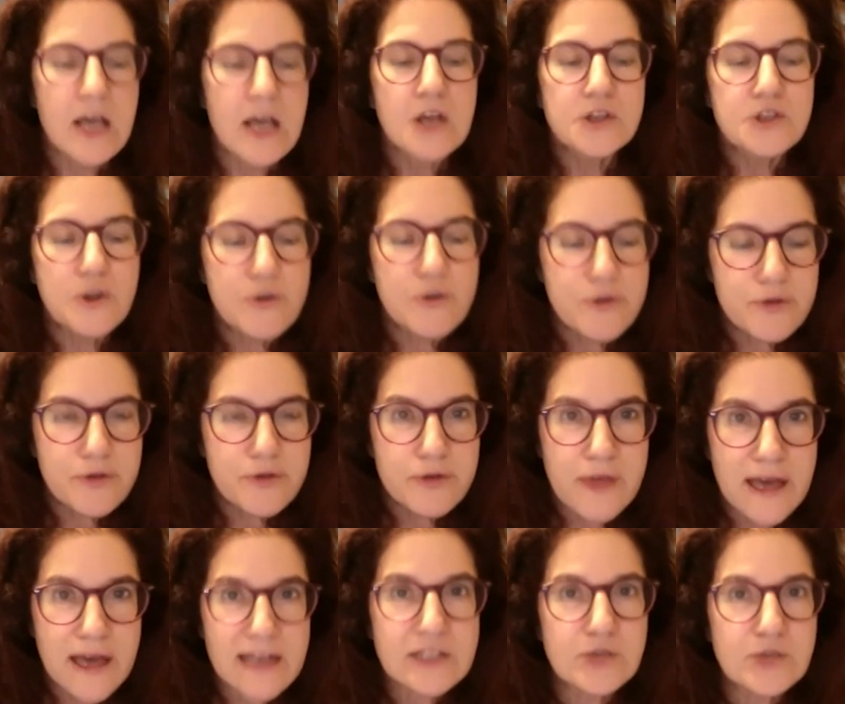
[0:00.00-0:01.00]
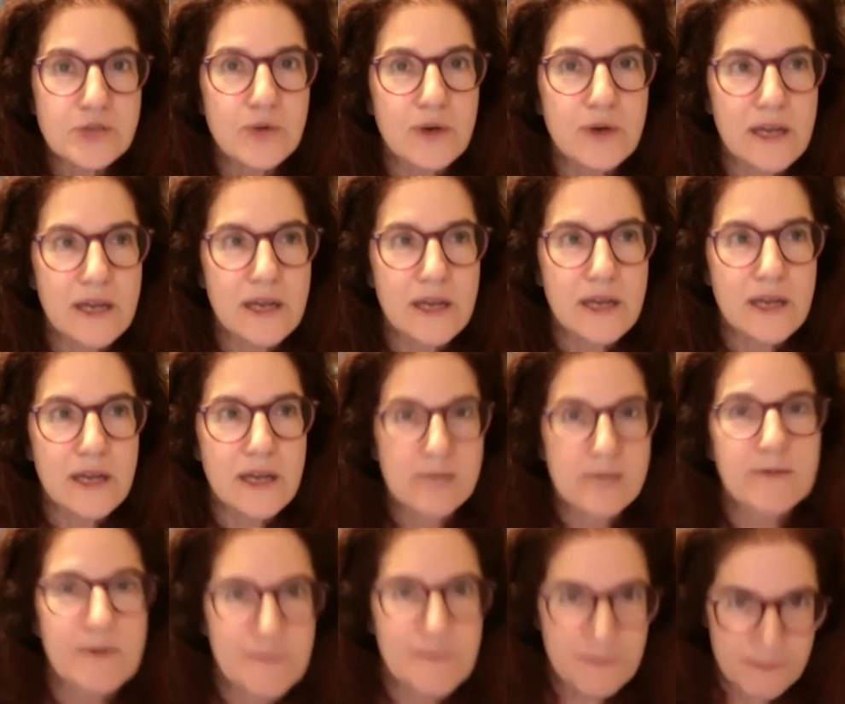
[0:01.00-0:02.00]
So that's when I took
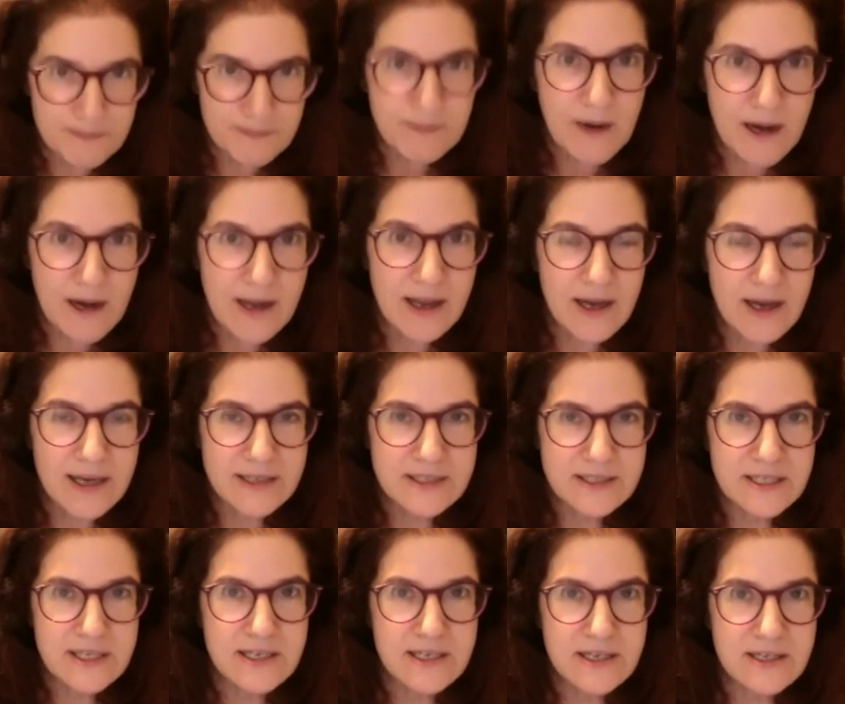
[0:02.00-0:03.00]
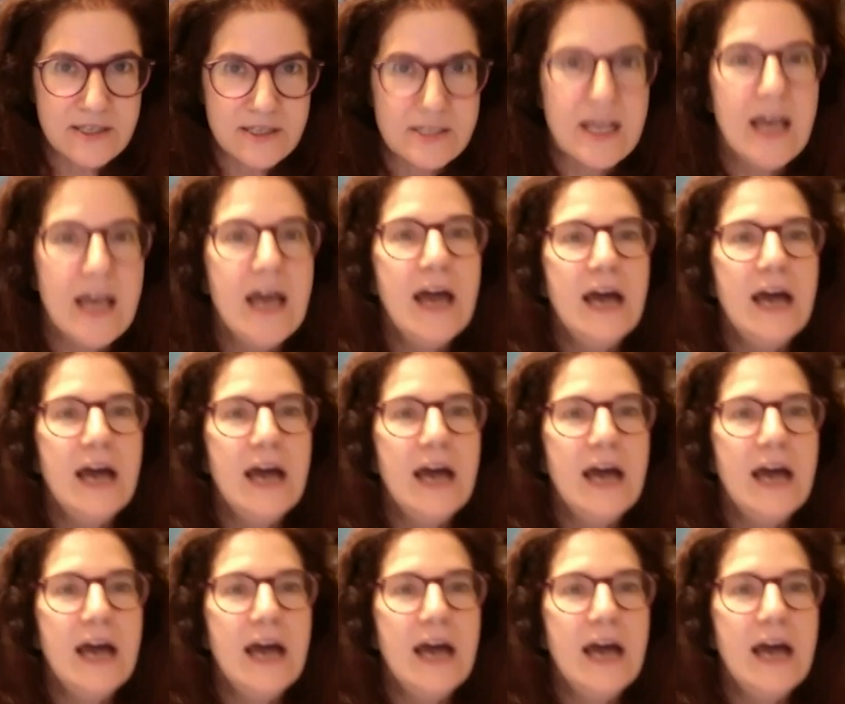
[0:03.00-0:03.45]
some of my ideas